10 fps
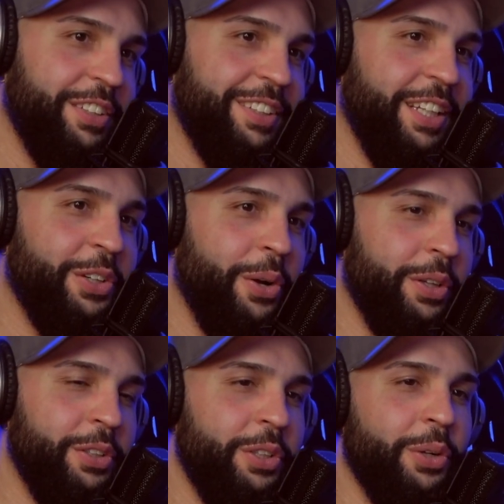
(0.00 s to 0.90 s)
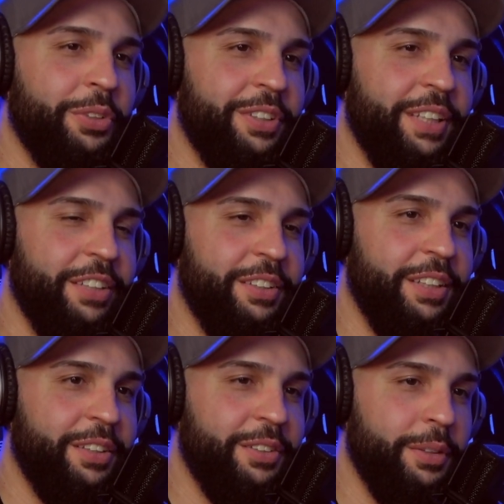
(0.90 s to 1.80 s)
She said, you know what she's saying? She
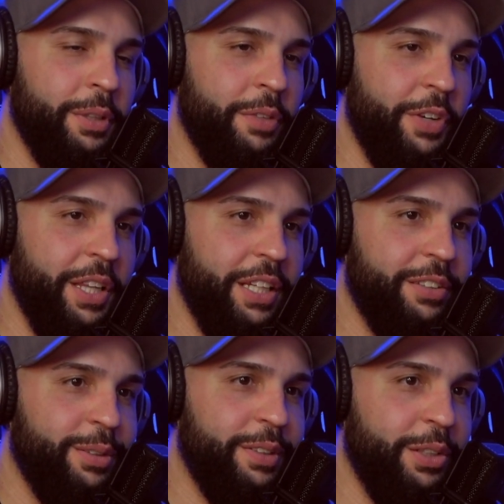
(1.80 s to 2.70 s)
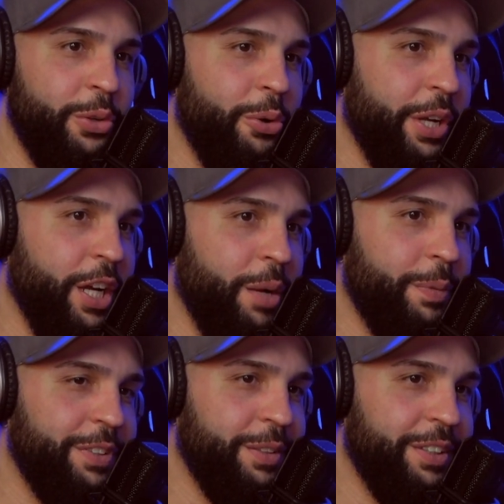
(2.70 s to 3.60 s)
says, the funny thing is she said growing up
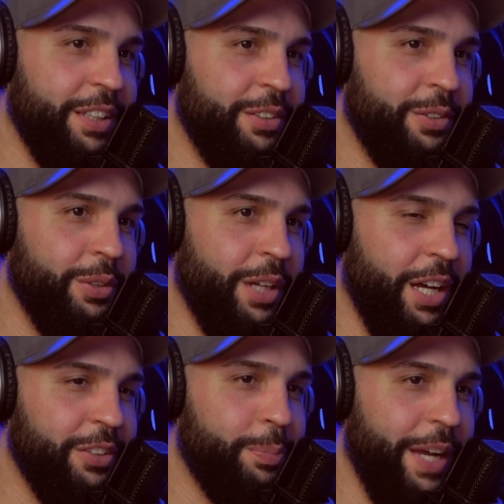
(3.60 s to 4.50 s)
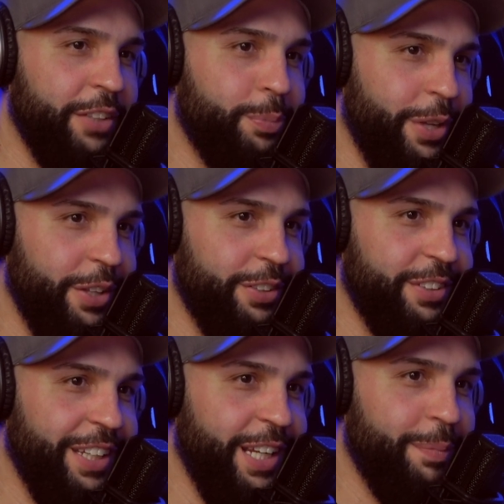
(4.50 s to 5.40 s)
and she said Smash
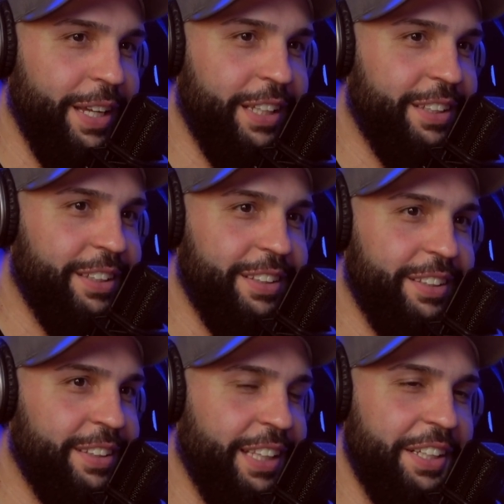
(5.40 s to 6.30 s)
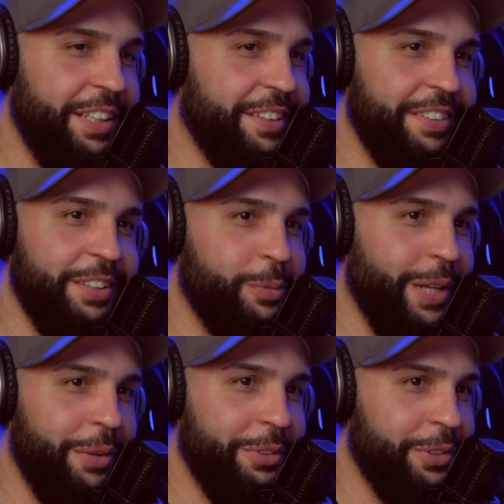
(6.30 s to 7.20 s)
Brothers. And I'm like, that didn't exist
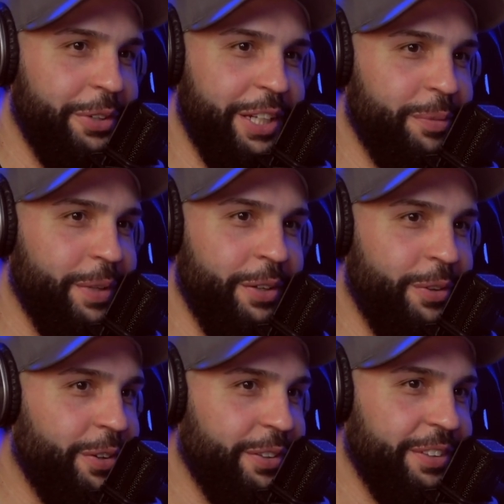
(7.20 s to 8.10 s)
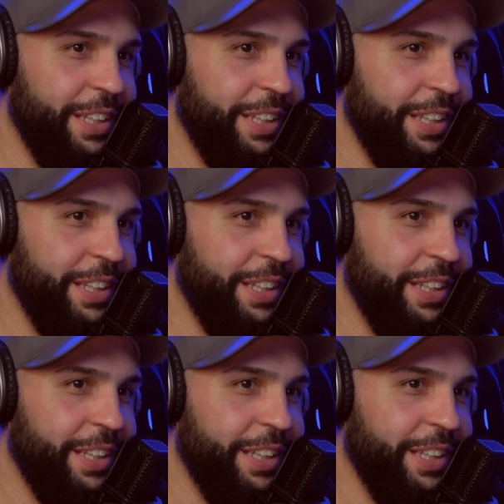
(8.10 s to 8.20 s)
when I was growing up at all.